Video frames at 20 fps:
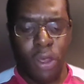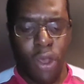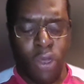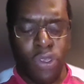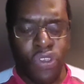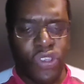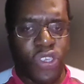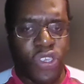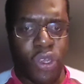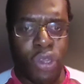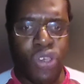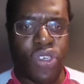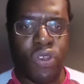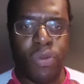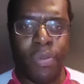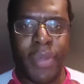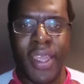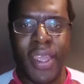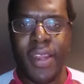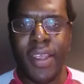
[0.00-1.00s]
on social
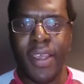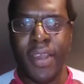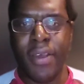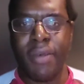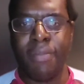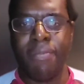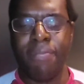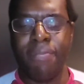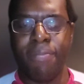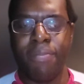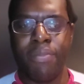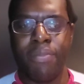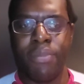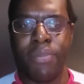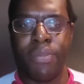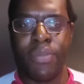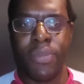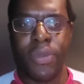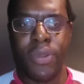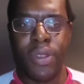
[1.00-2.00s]
media
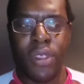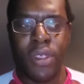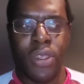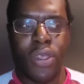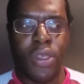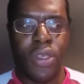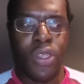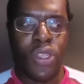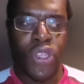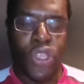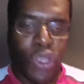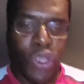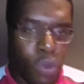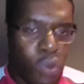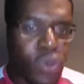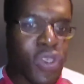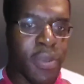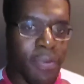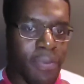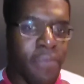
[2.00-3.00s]

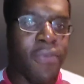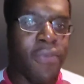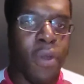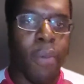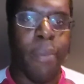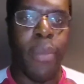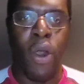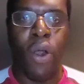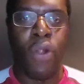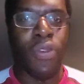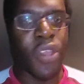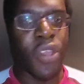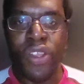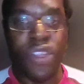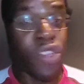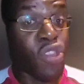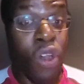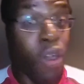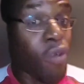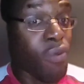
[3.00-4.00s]
using football that
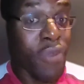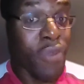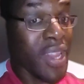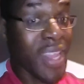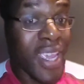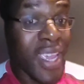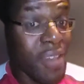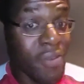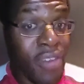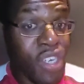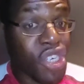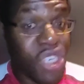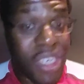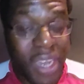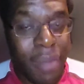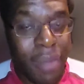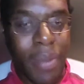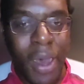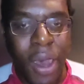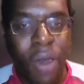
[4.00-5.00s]
they don't really give a
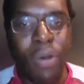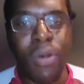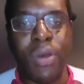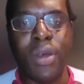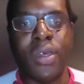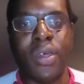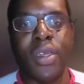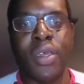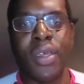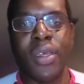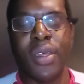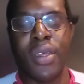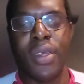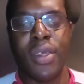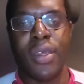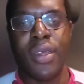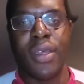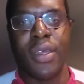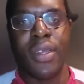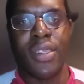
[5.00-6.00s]
shit about
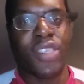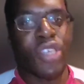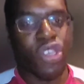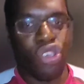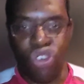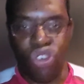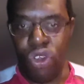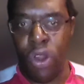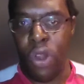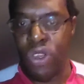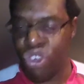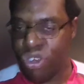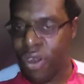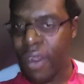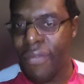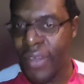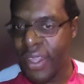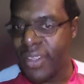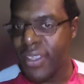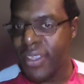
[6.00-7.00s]
to draw
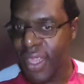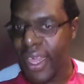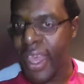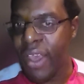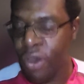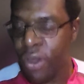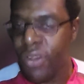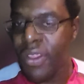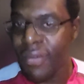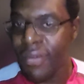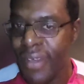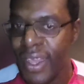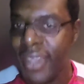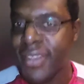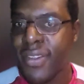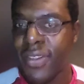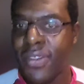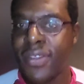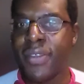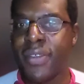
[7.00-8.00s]
traffic to their
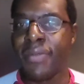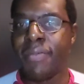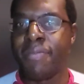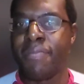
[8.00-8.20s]
OnlyFans,